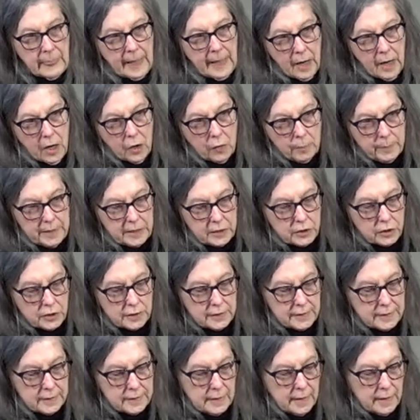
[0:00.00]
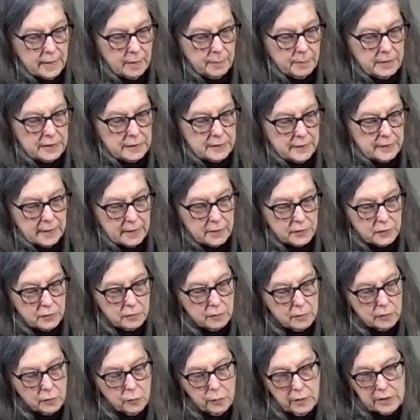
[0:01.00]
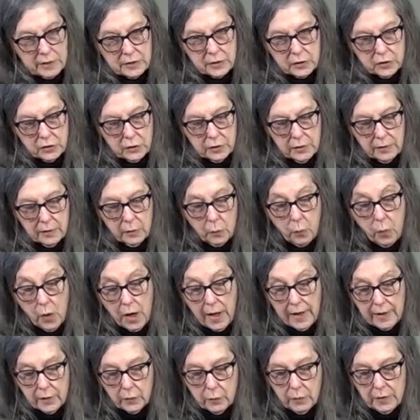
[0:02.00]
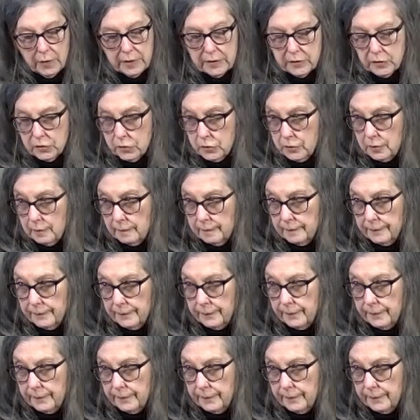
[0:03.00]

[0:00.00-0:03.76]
Our mission statements answer the question, the why question.